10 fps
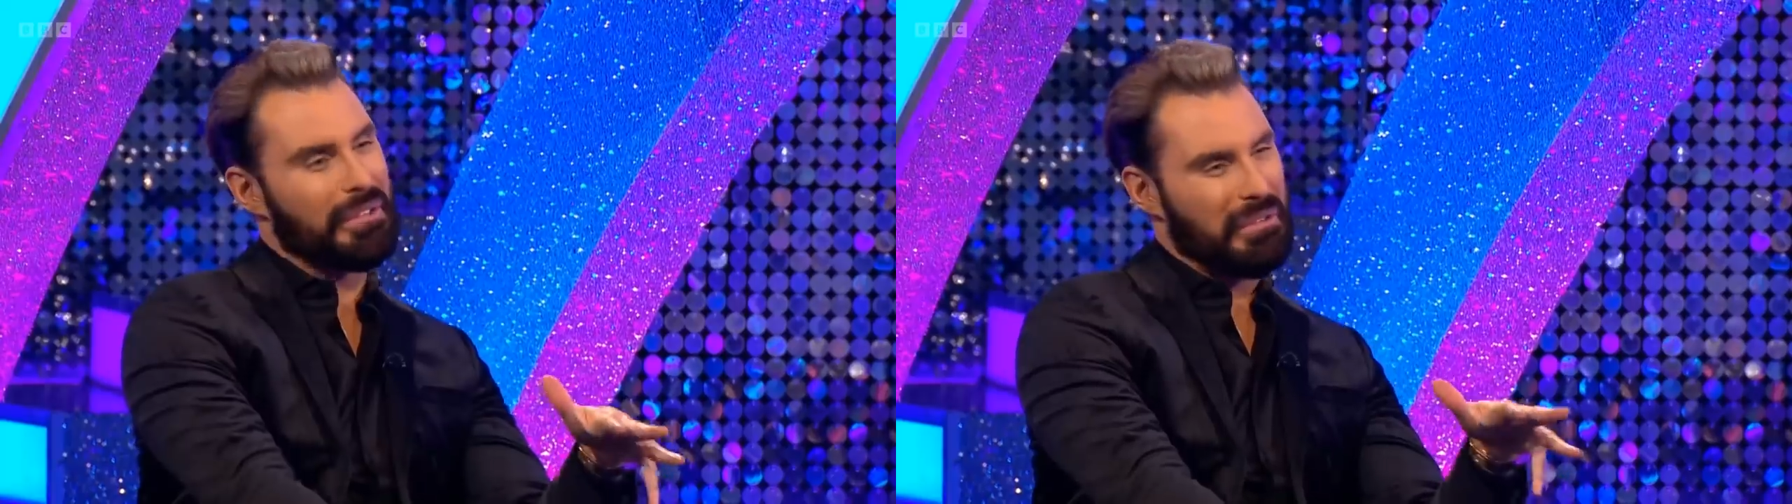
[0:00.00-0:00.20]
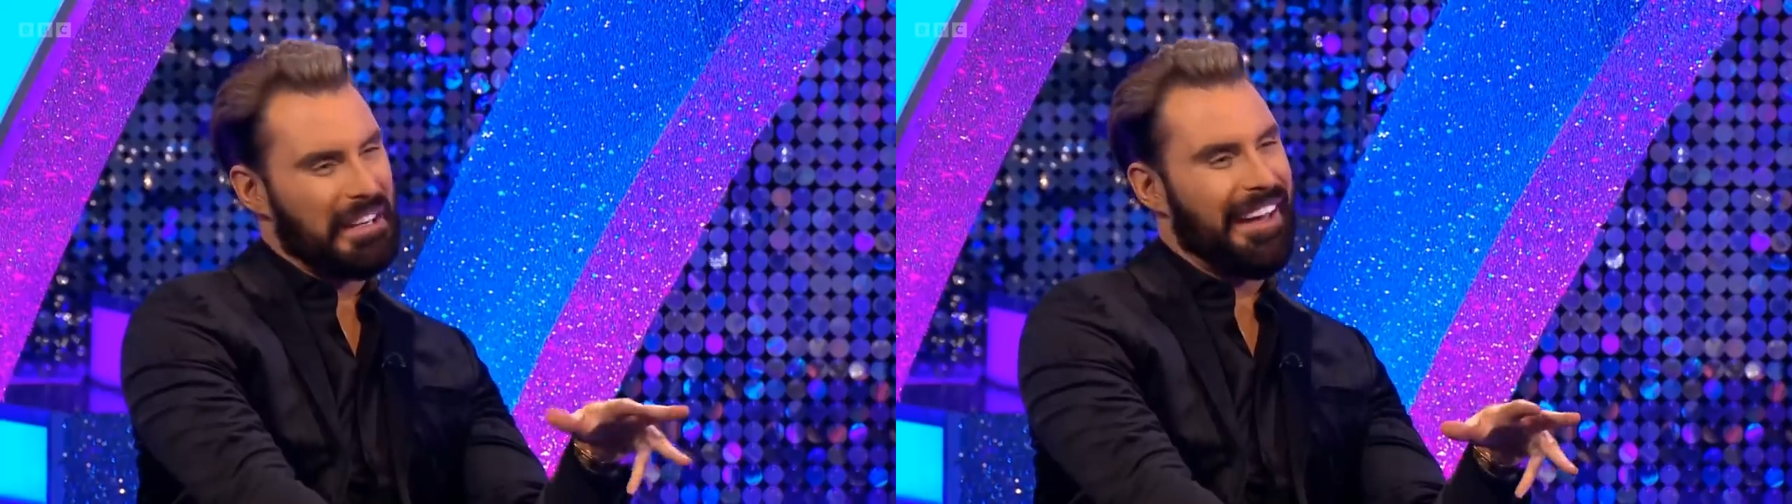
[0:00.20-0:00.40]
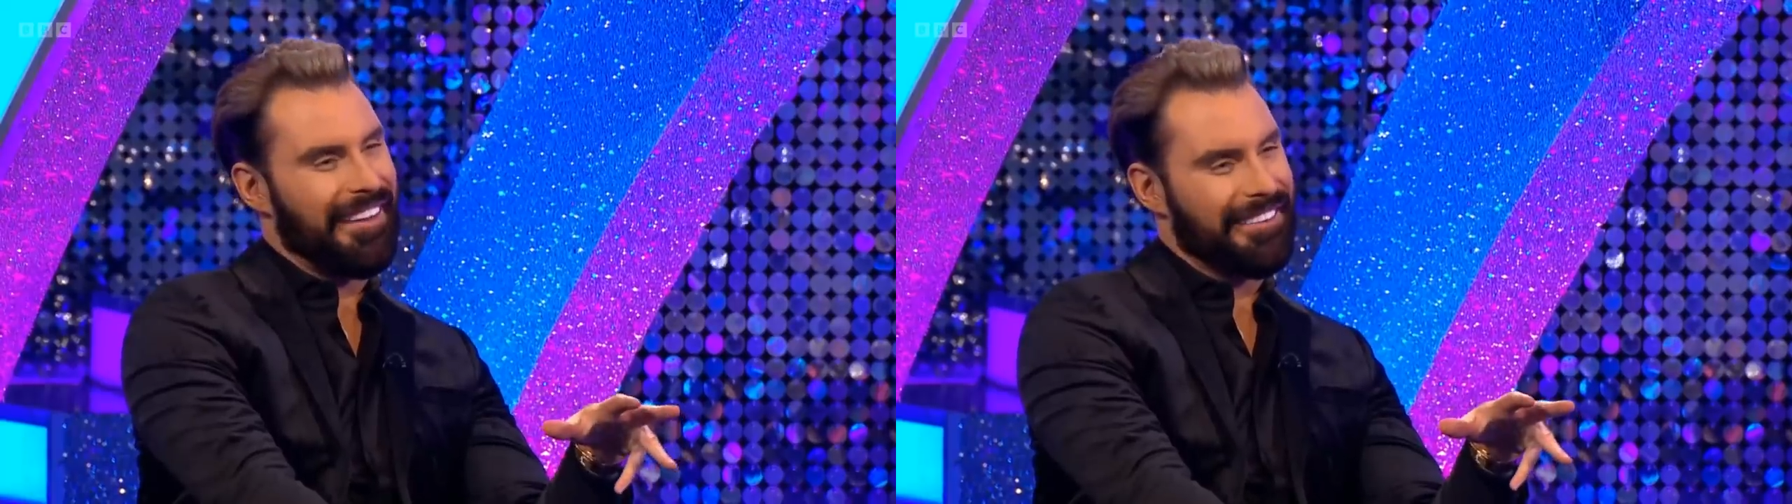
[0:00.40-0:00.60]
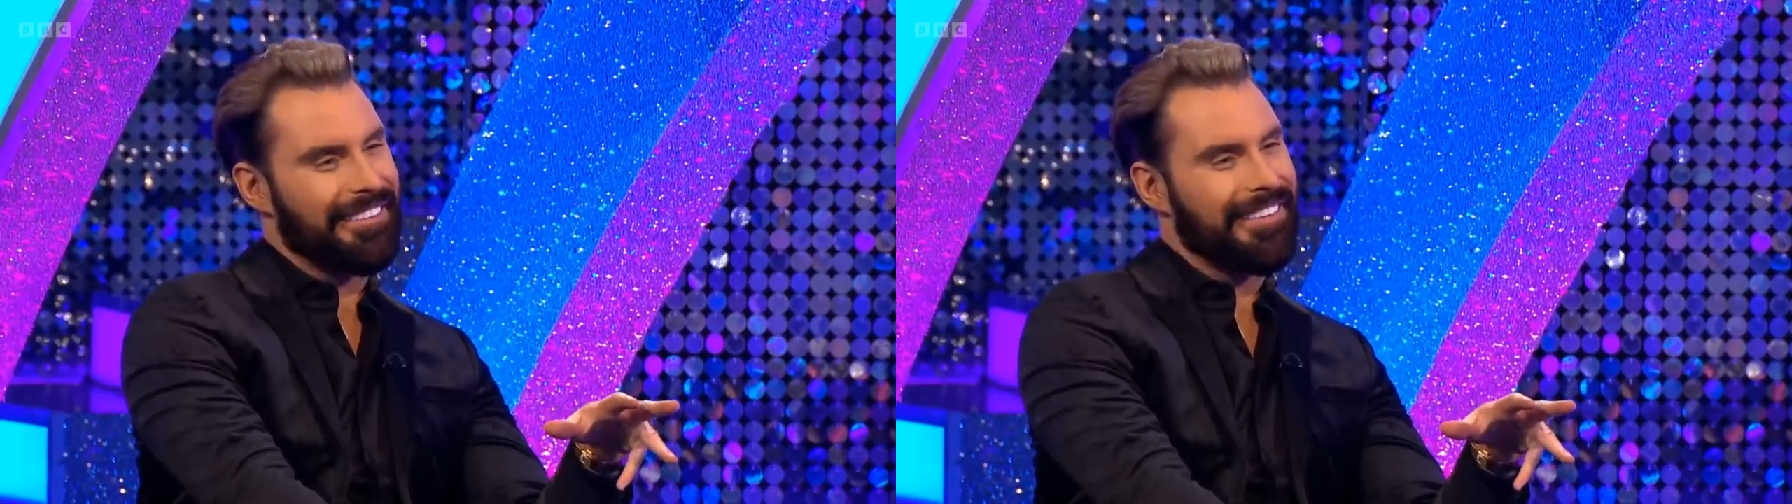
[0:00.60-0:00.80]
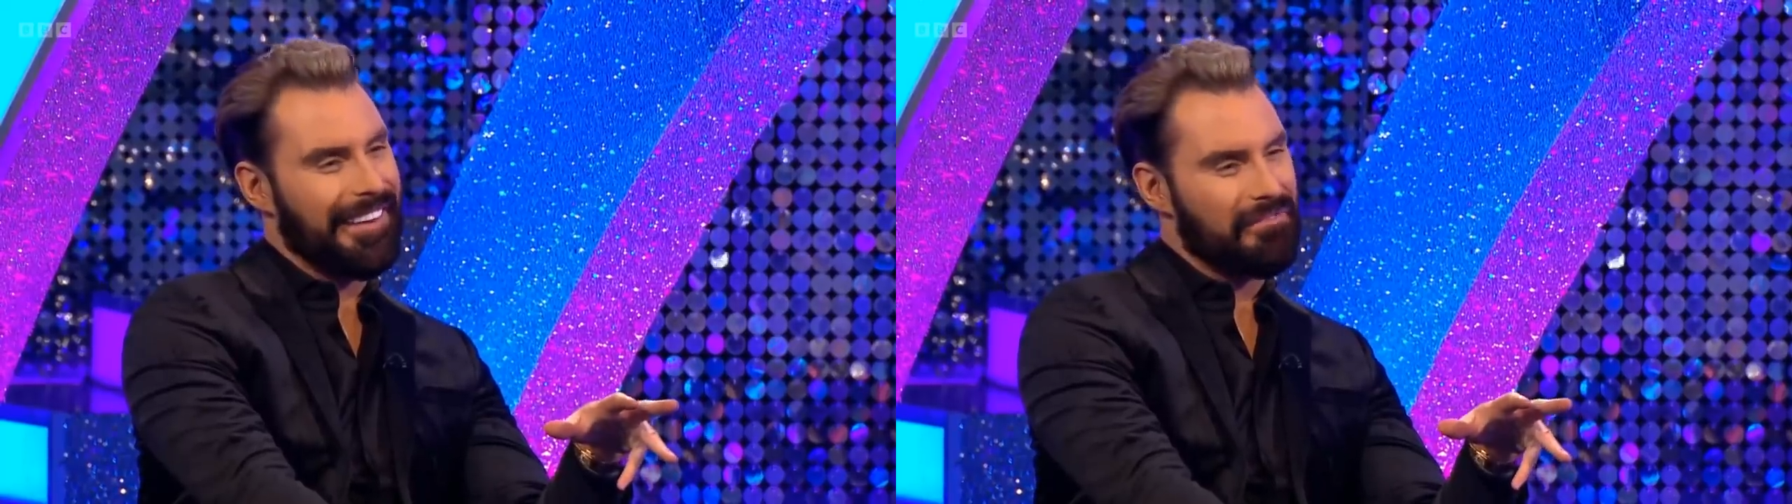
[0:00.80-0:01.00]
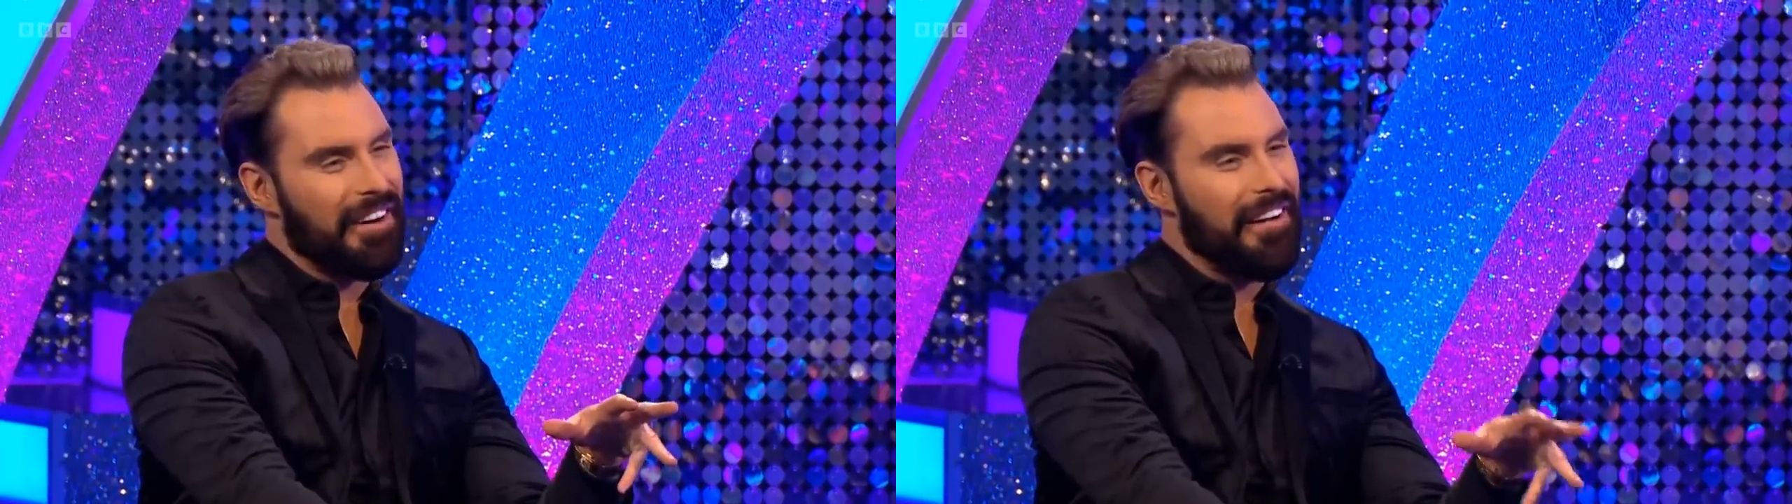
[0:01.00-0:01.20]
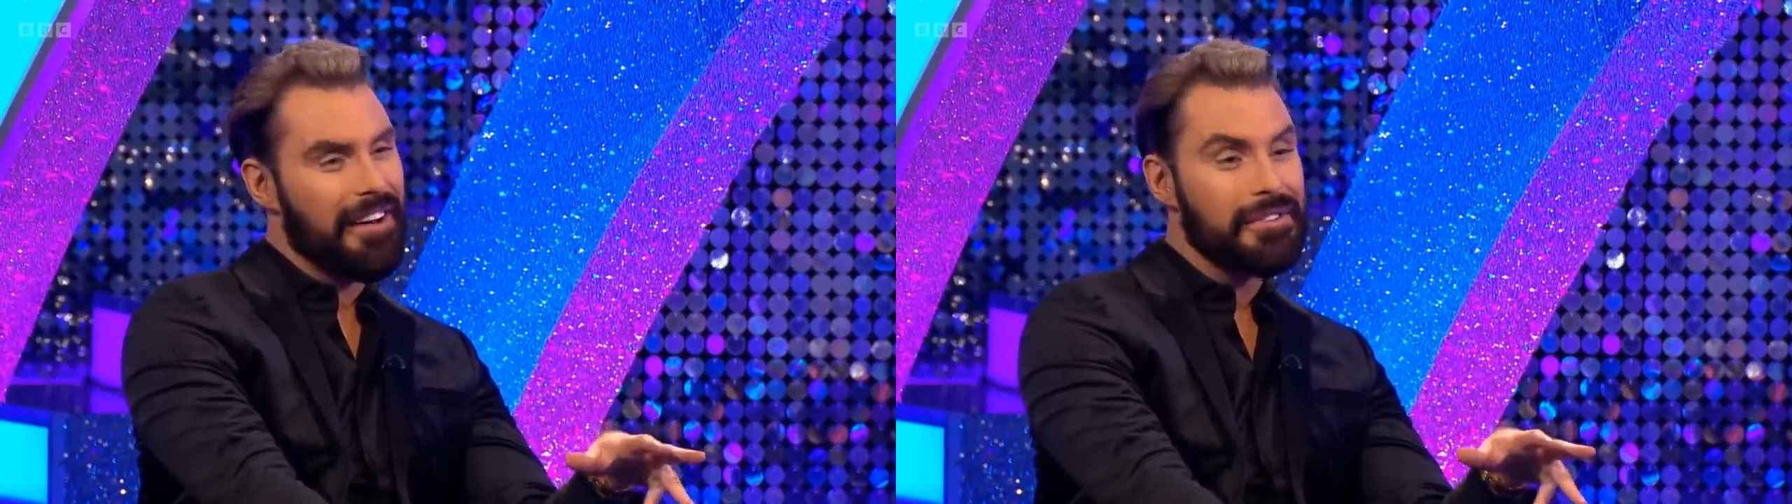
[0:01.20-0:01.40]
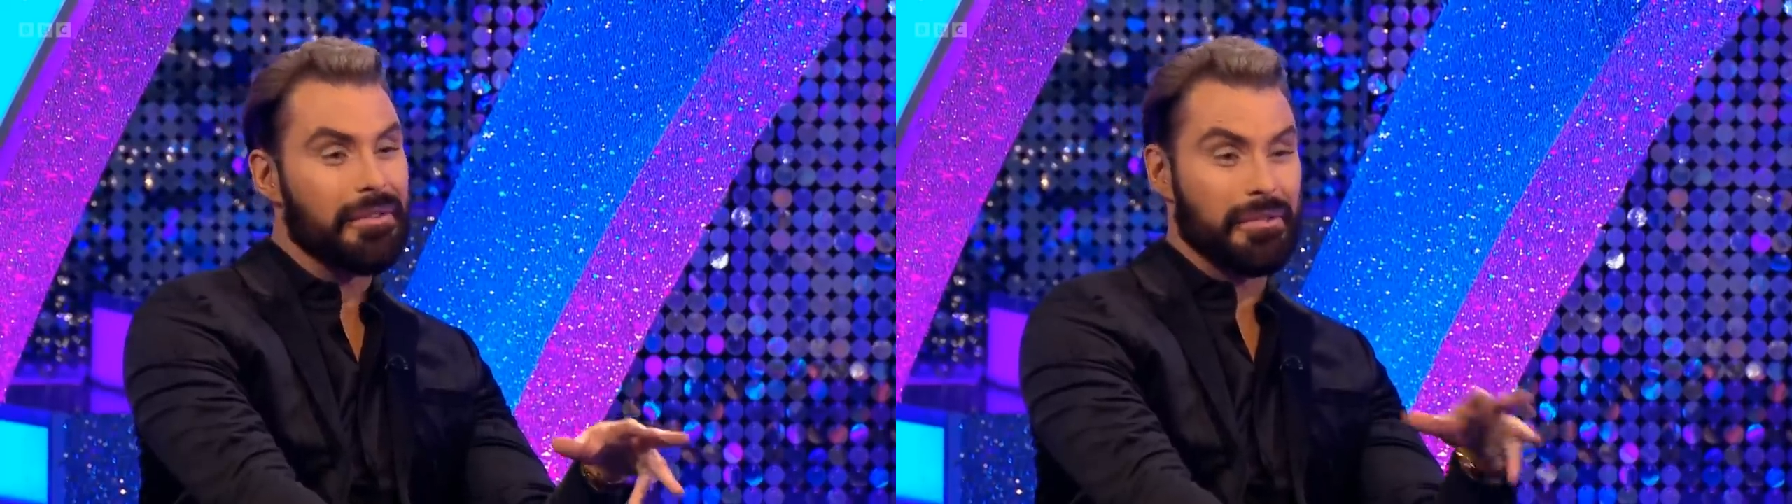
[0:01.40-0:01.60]
you were getting in
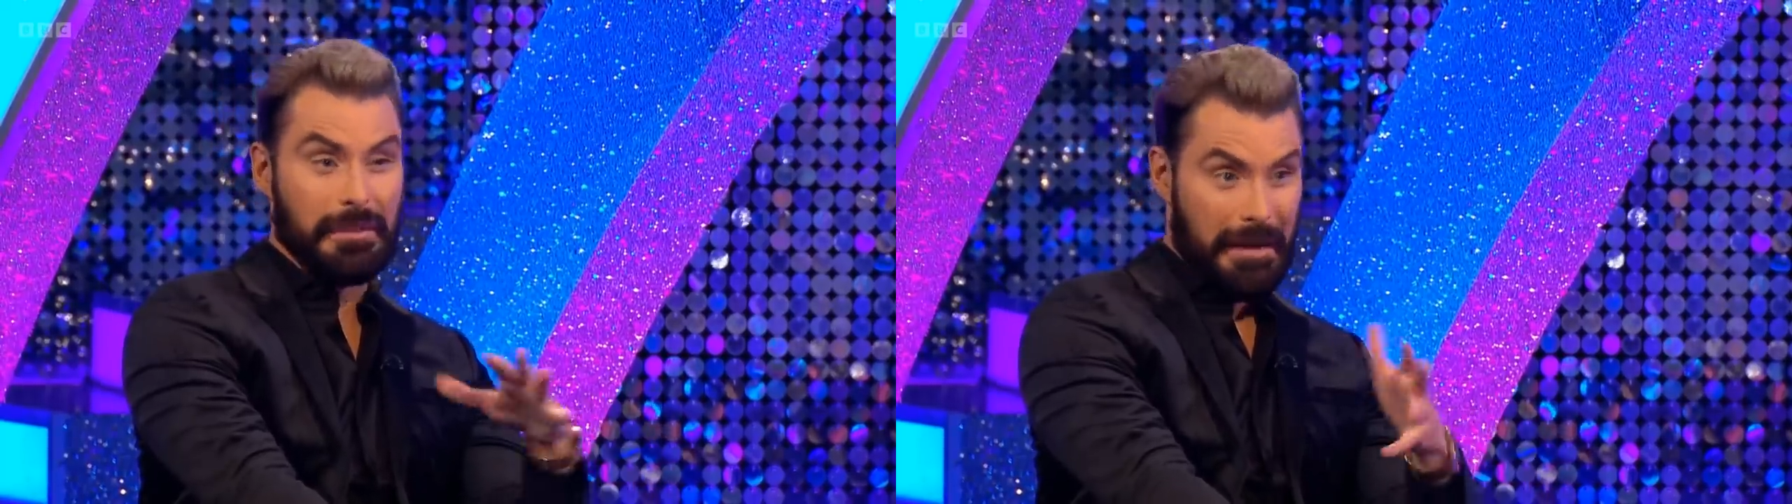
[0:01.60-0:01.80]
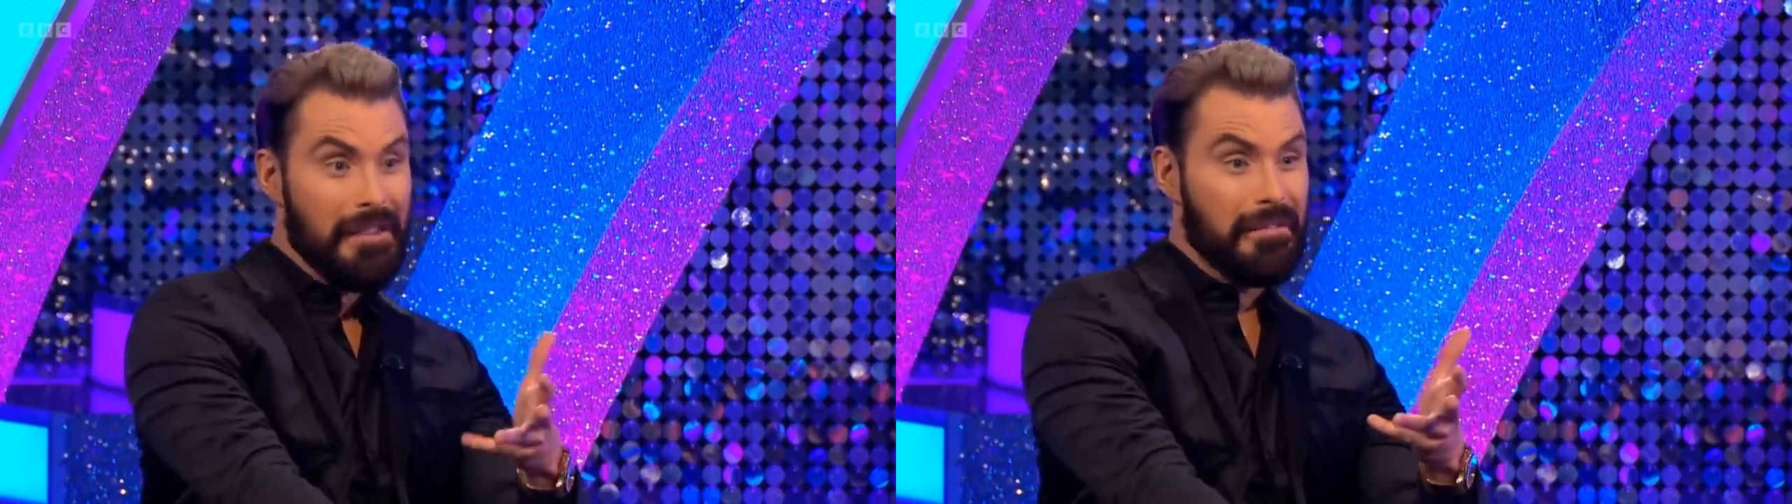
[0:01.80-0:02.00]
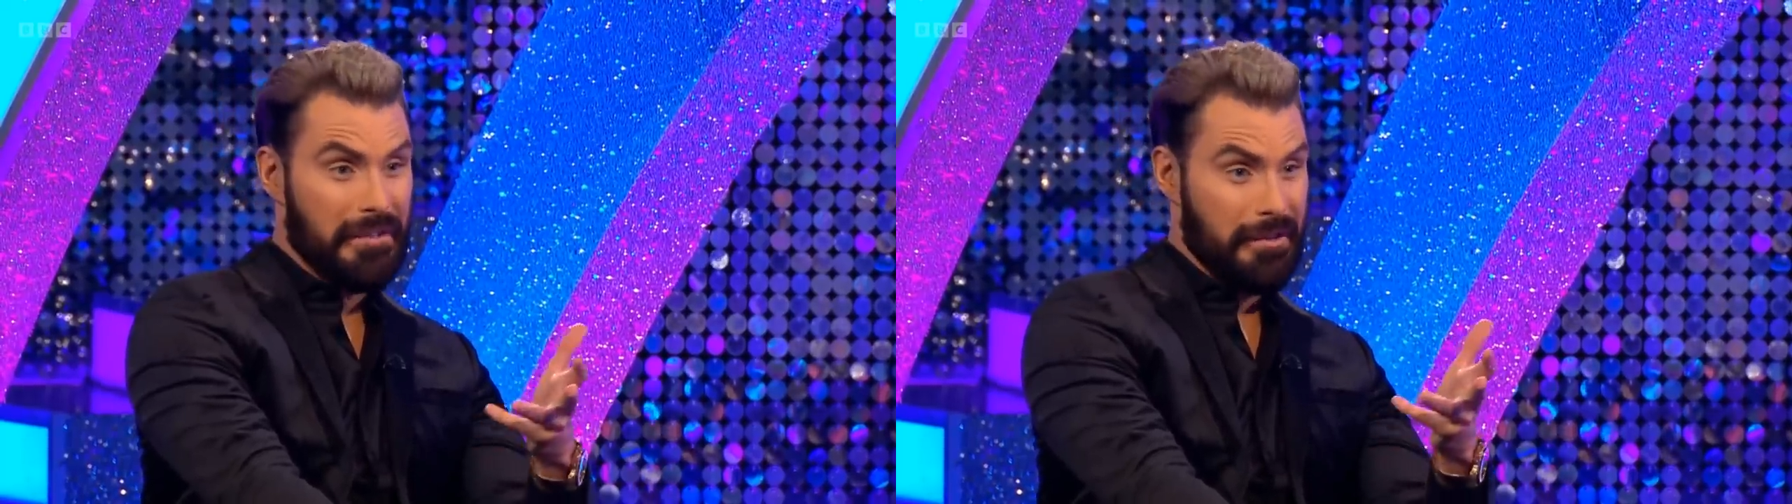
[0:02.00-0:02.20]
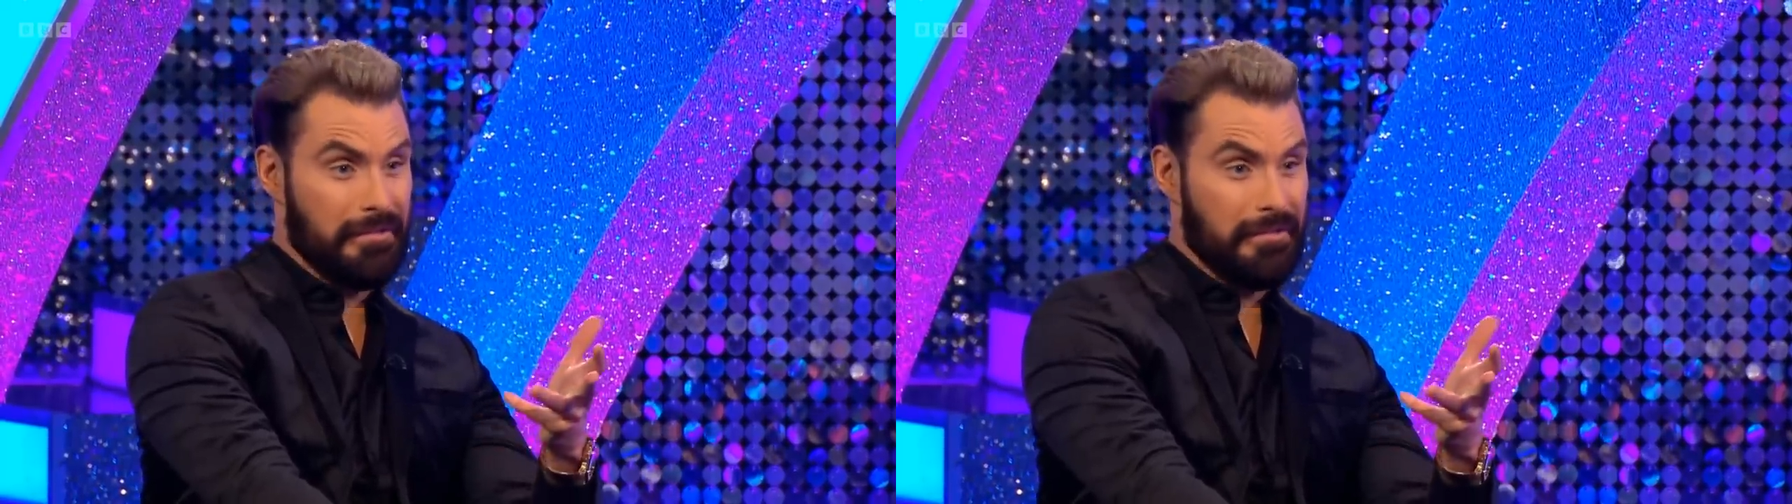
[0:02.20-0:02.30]
rehearsals, the pair of you,